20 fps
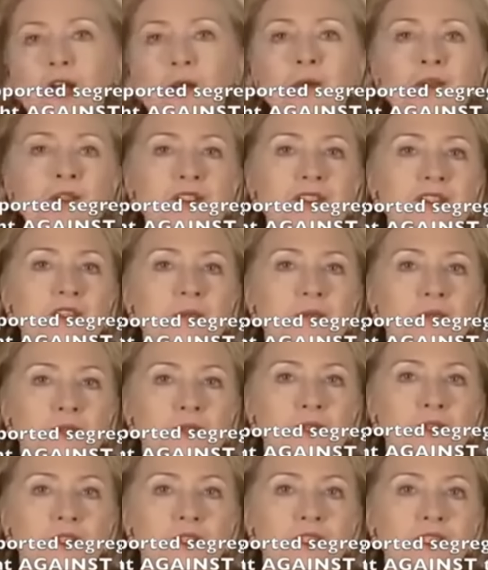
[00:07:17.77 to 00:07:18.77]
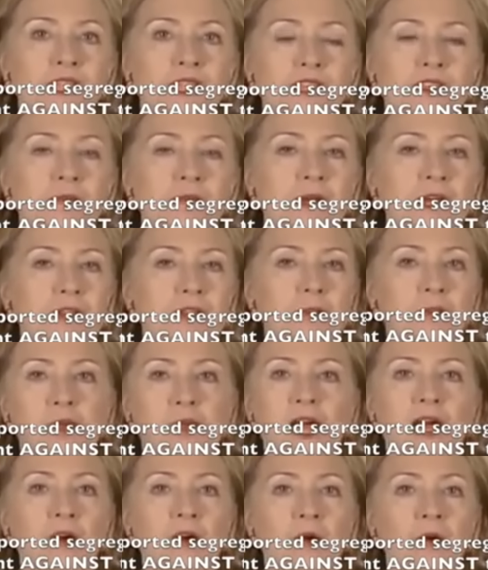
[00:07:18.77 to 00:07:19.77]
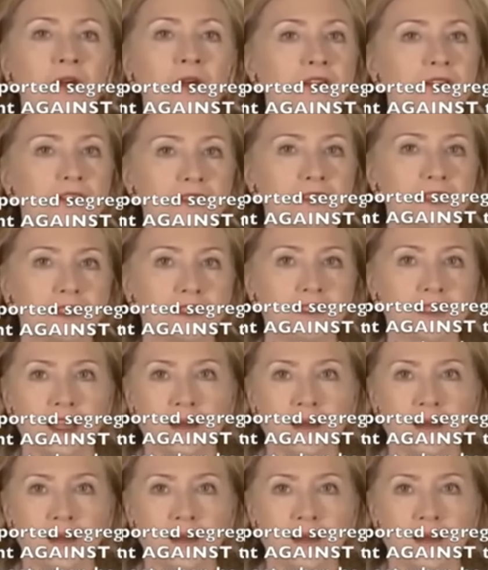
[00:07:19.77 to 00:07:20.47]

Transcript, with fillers: Robert C. Byrd led by the power of his